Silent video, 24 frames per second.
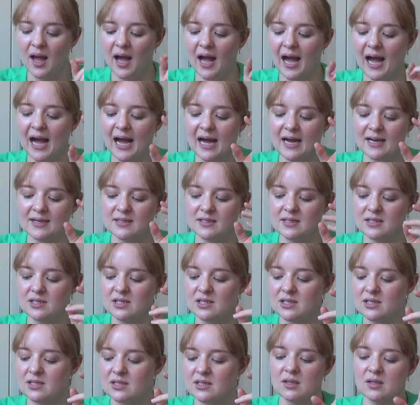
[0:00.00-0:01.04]
and
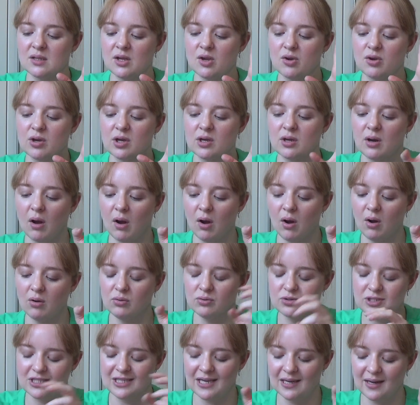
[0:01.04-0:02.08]
you can
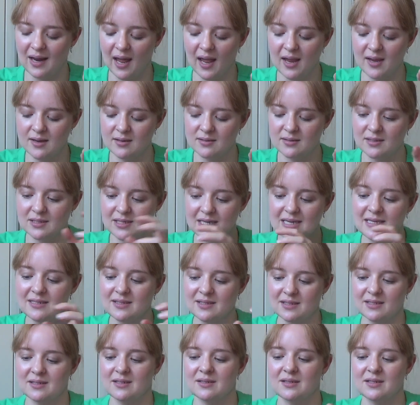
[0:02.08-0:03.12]
alternate
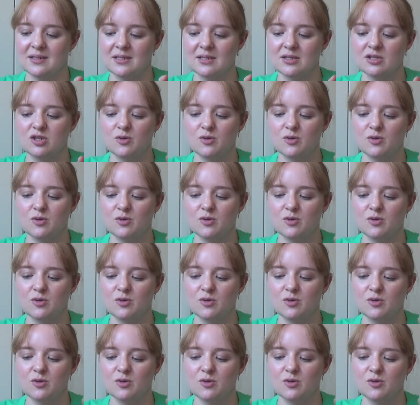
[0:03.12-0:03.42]
seasons